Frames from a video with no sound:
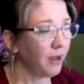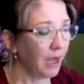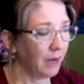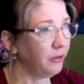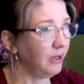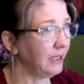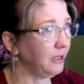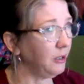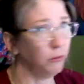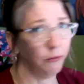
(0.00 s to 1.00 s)
I'm trying to get
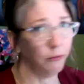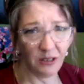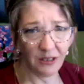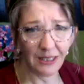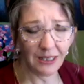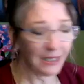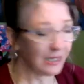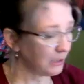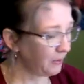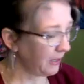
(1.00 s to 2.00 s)
you proficient
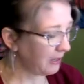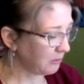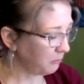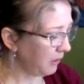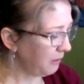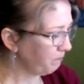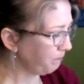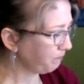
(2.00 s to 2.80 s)
in Spanish 1.